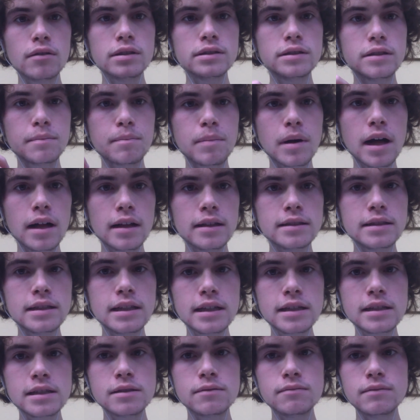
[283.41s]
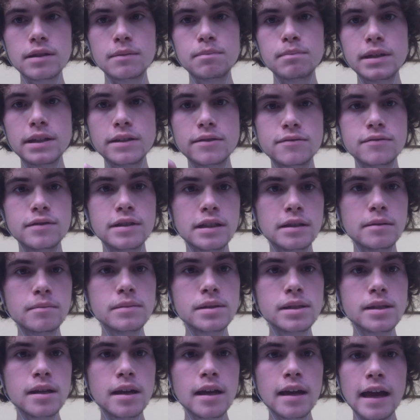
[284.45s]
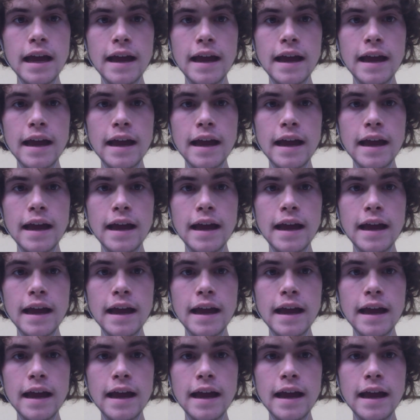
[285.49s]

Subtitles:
into politics with big dreams